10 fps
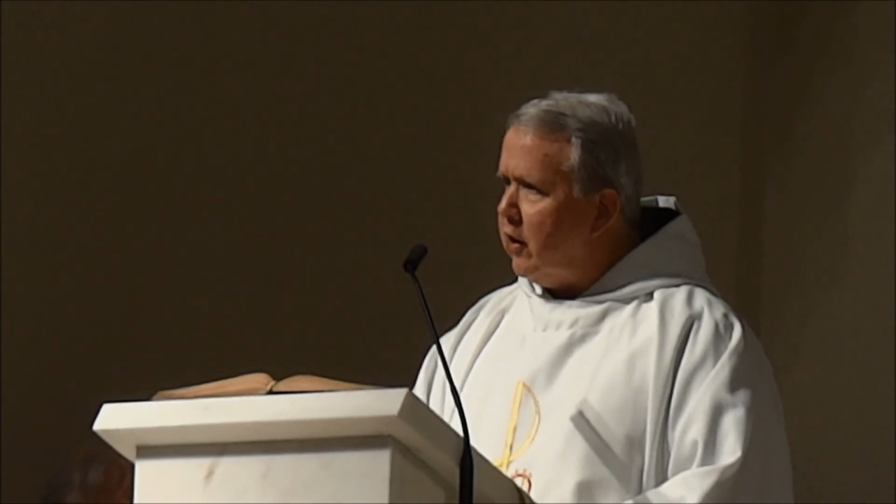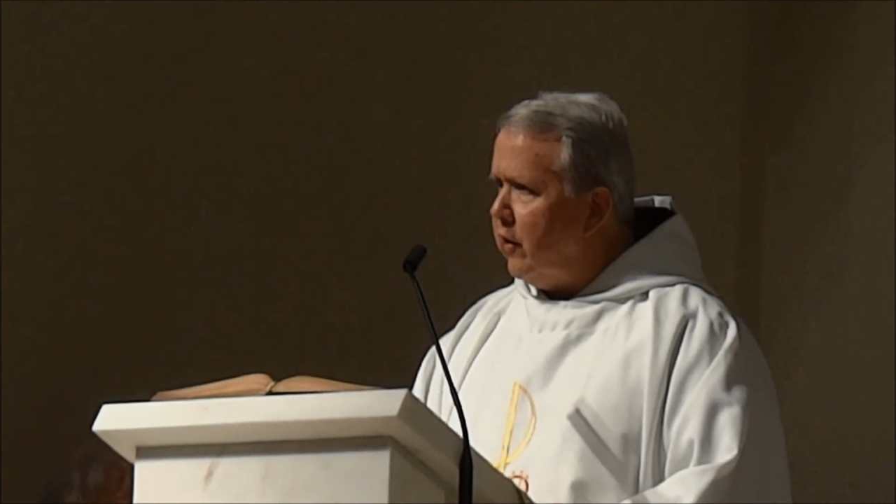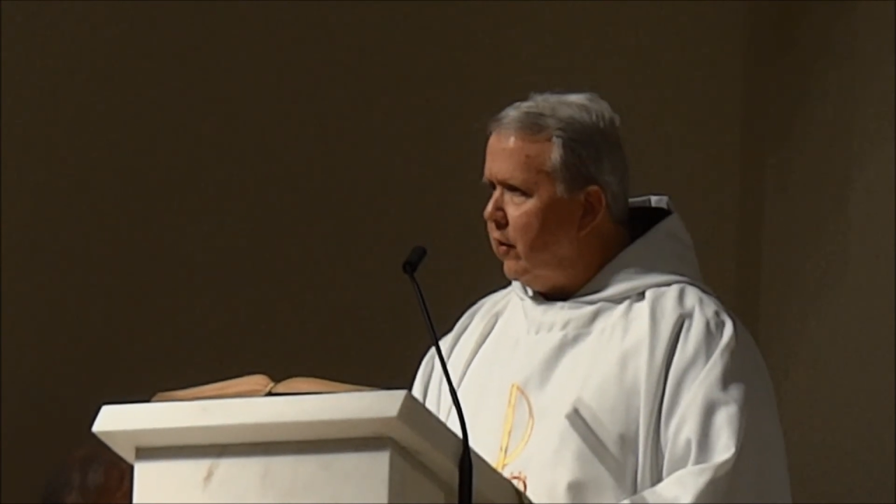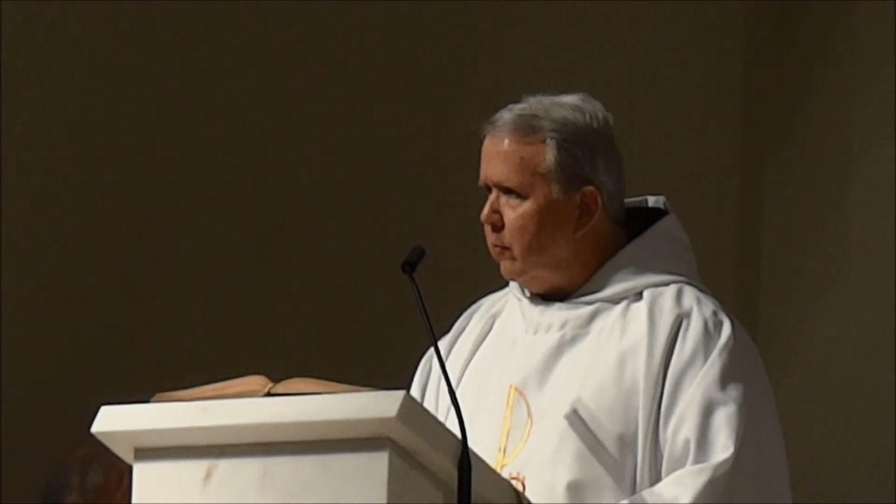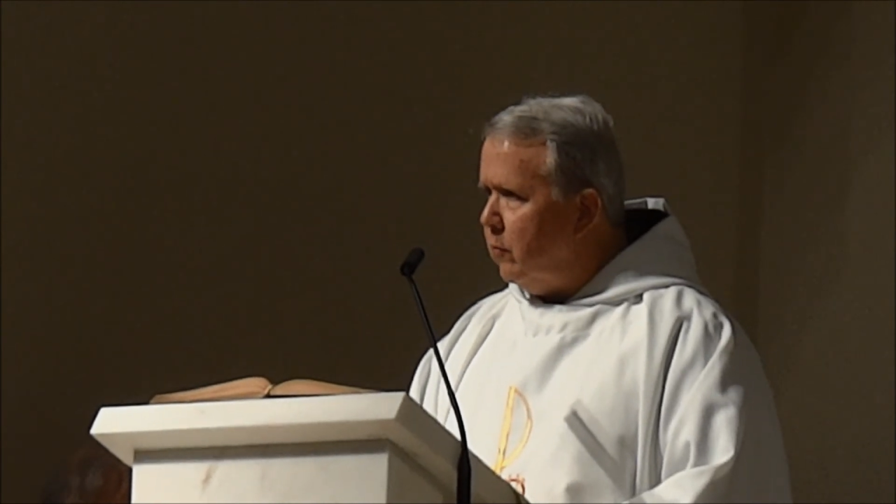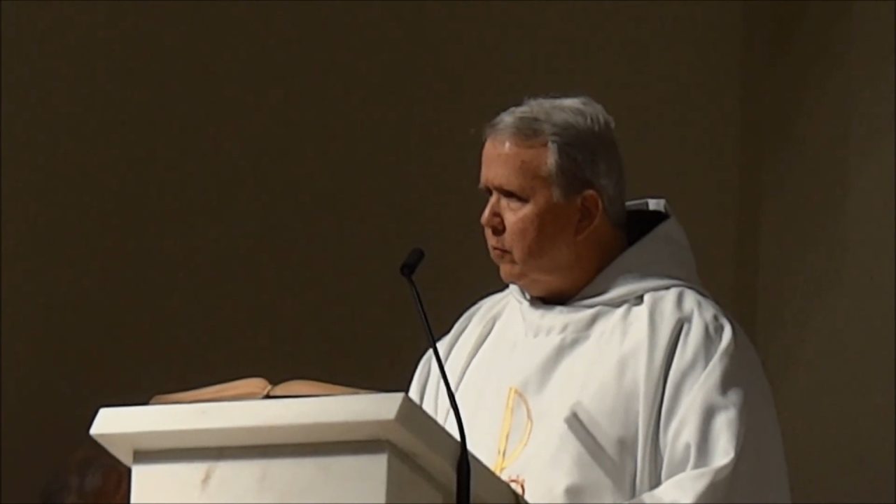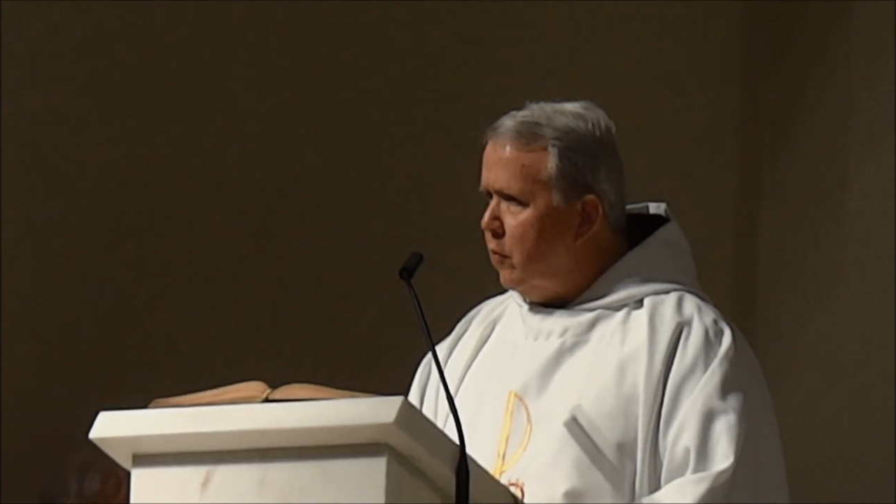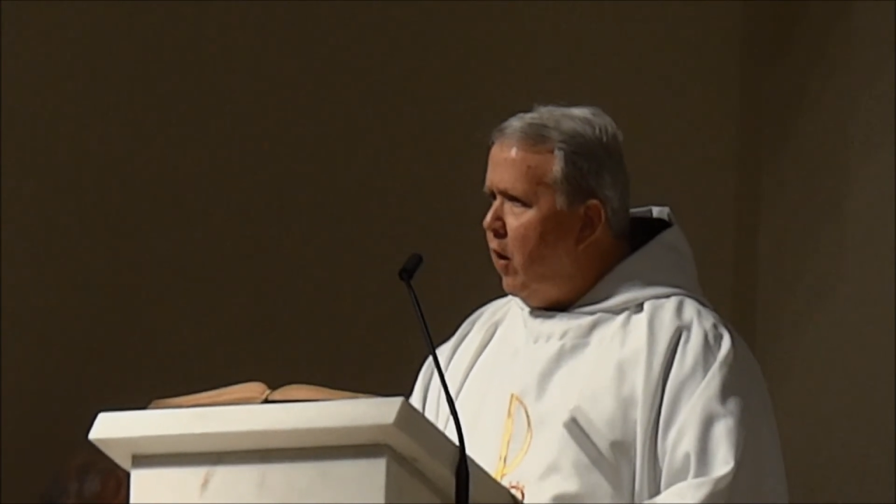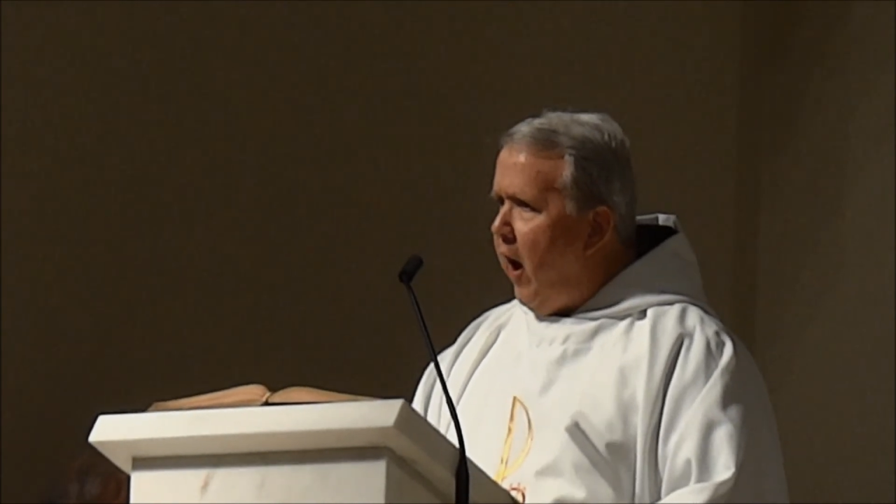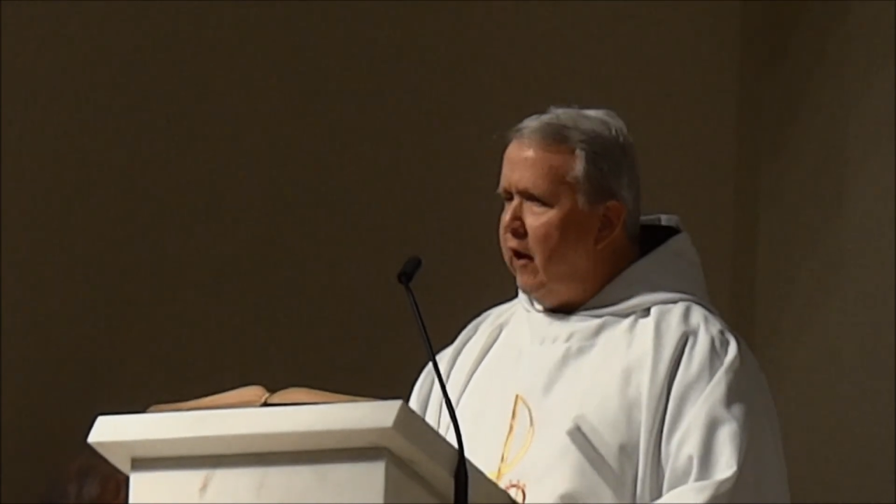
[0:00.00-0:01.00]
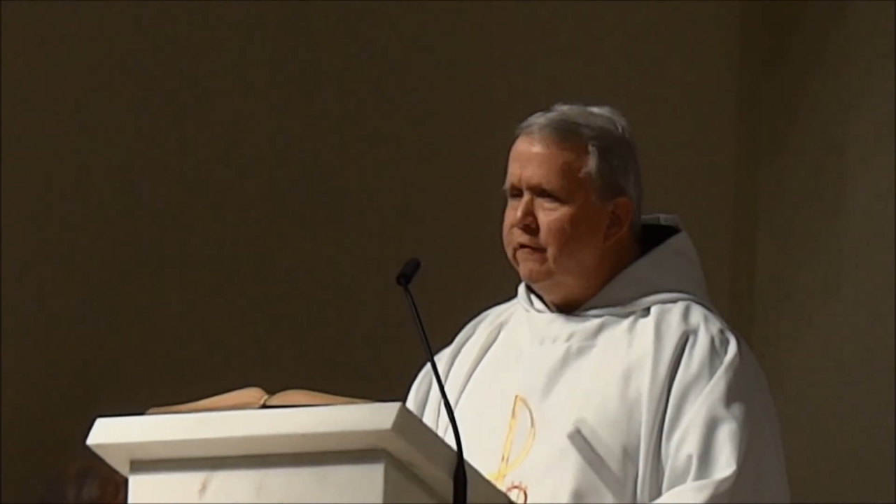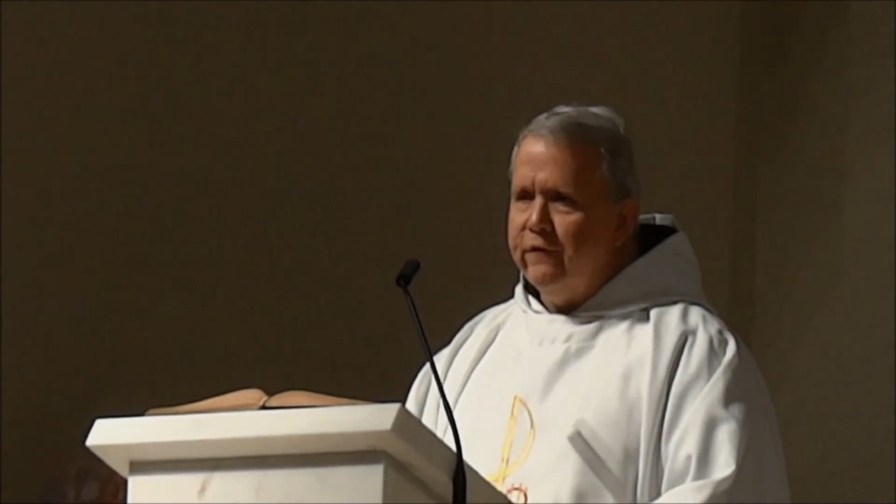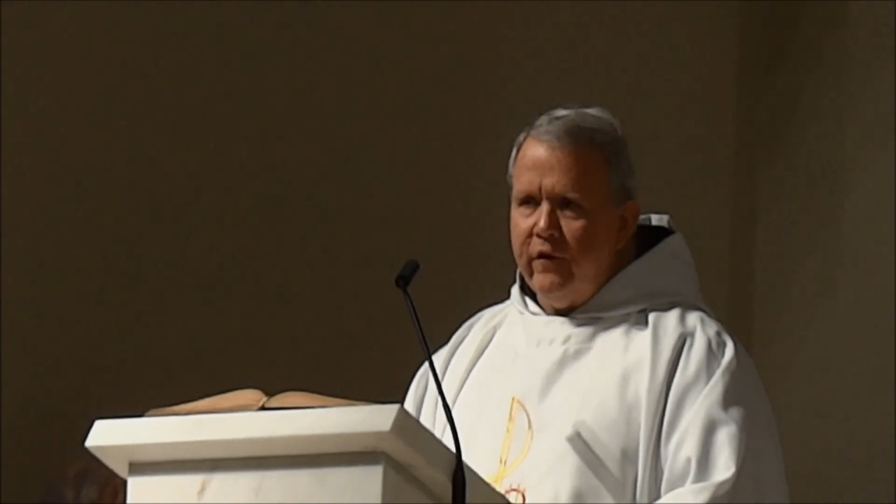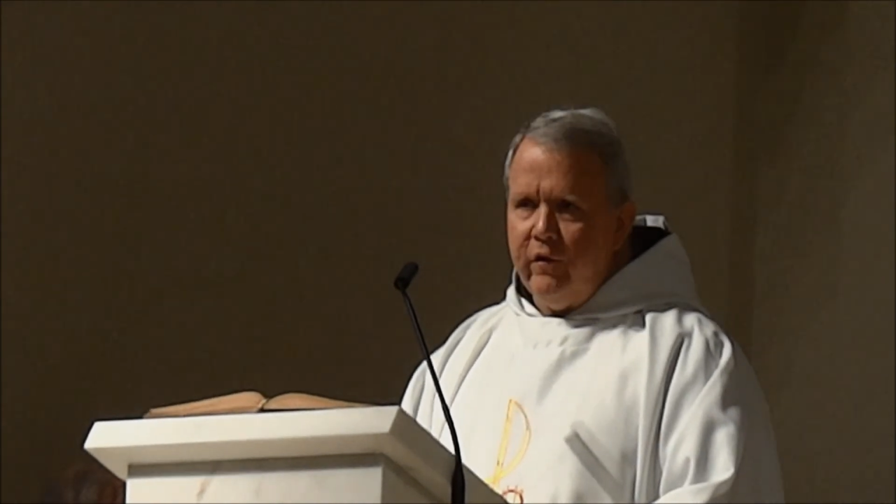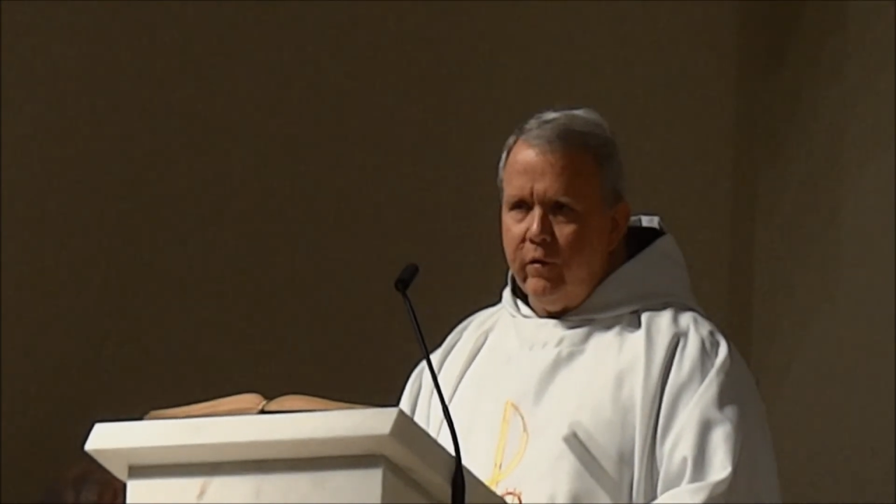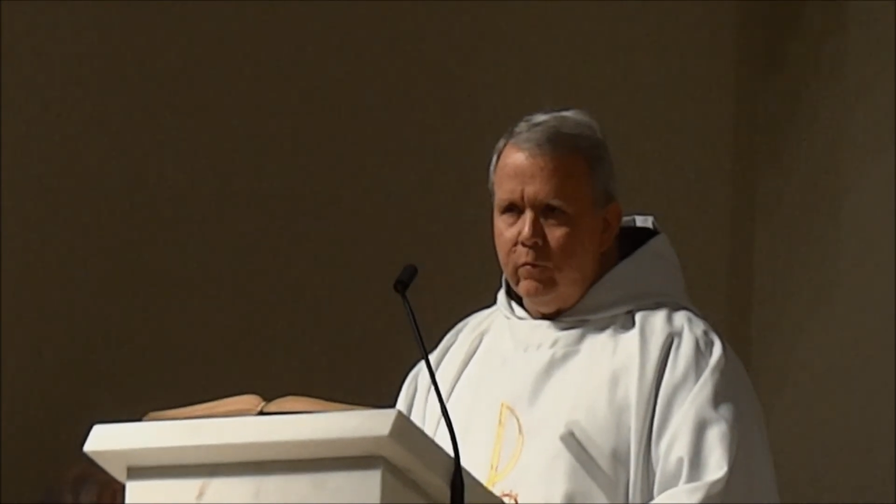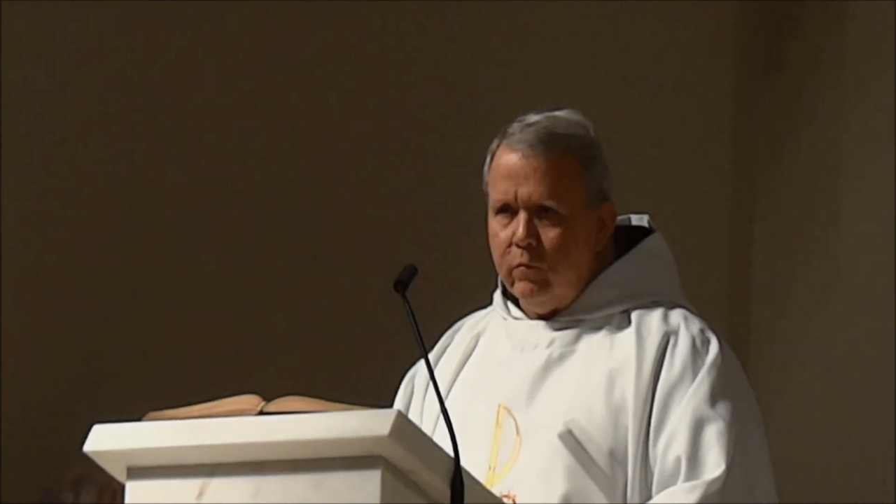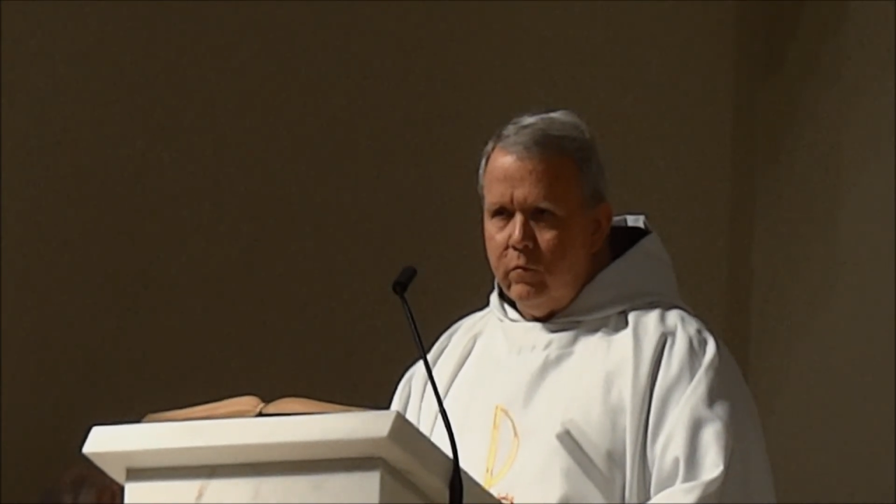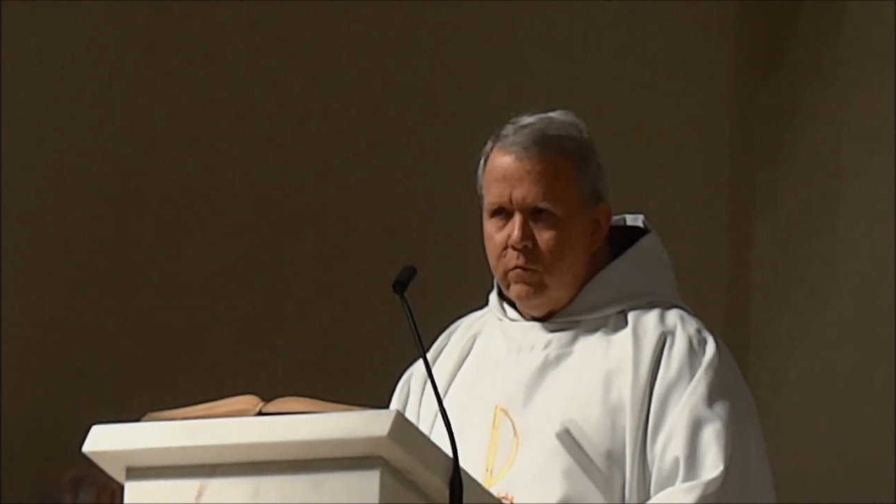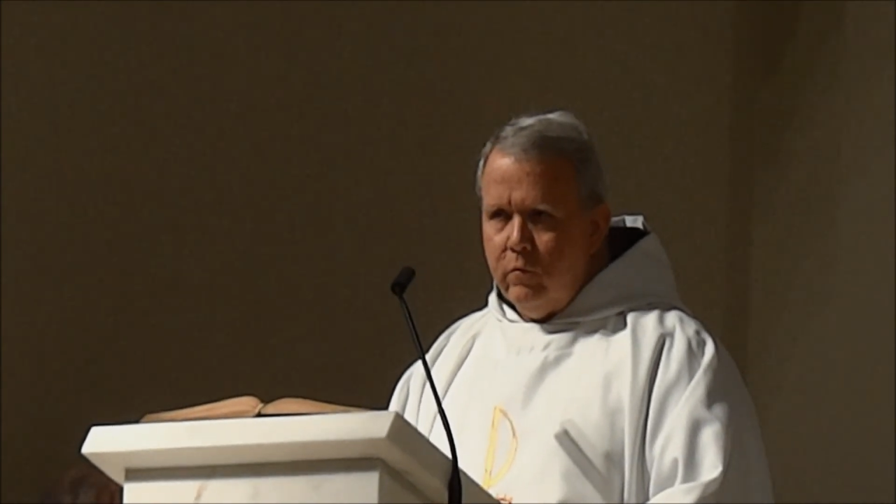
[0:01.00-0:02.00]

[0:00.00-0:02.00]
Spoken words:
clean them and feed them.